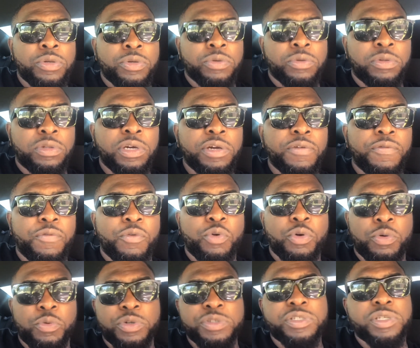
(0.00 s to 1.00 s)
you're looking
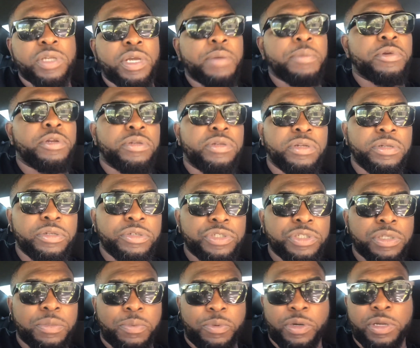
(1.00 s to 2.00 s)
for? What's the name of the
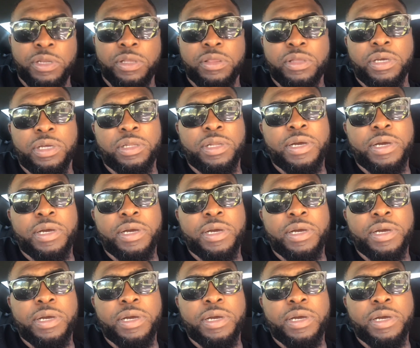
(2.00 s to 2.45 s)
dealership or anything